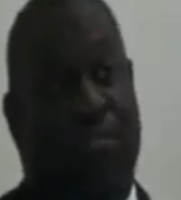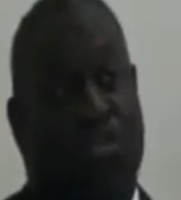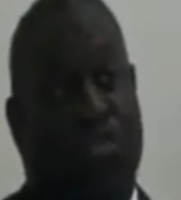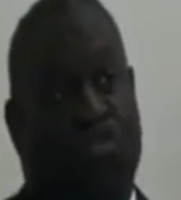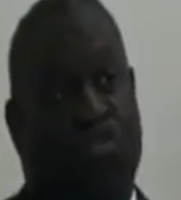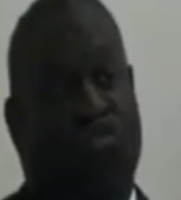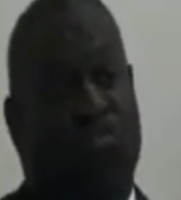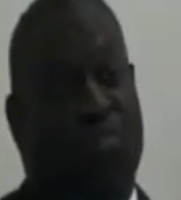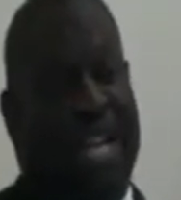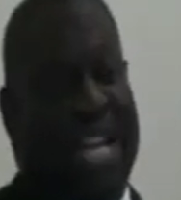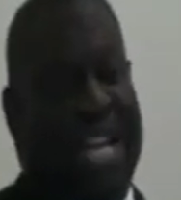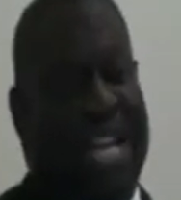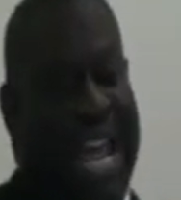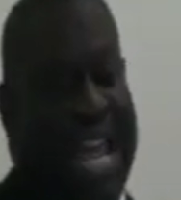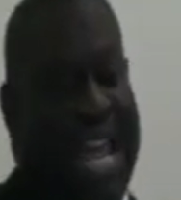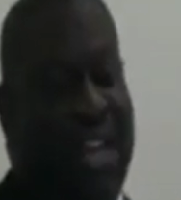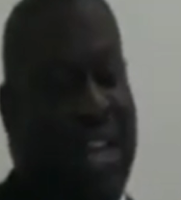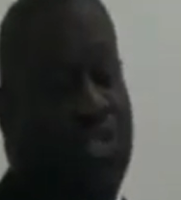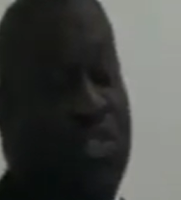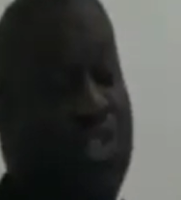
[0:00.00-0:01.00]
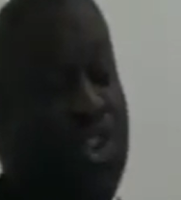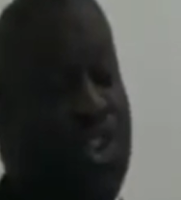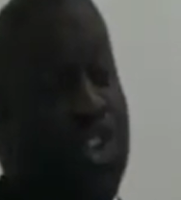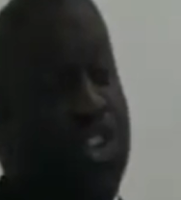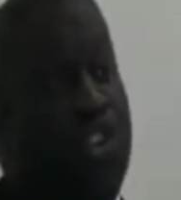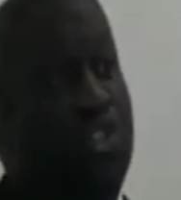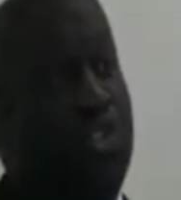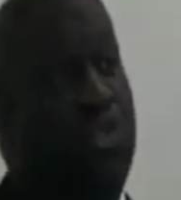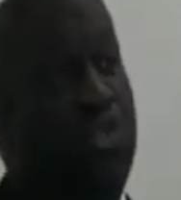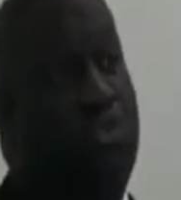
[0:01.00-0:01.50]
a movement now
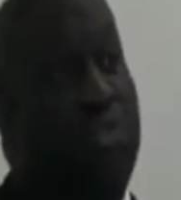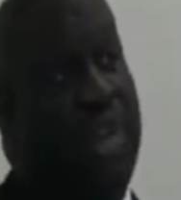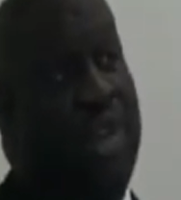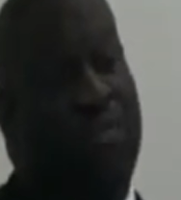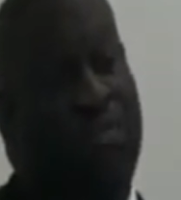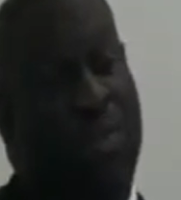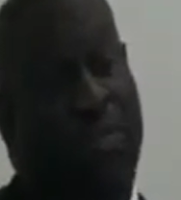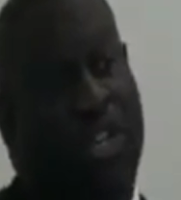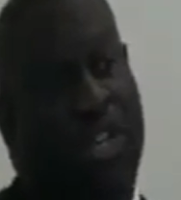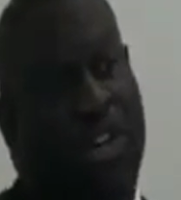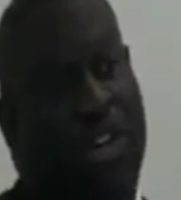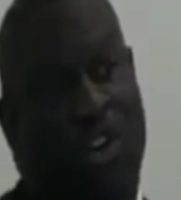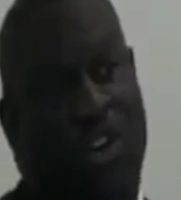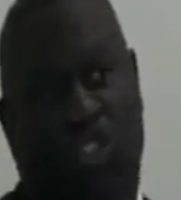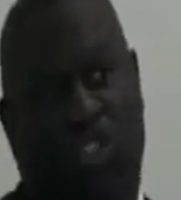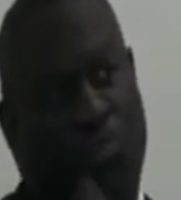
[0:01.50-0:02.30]
to create what we call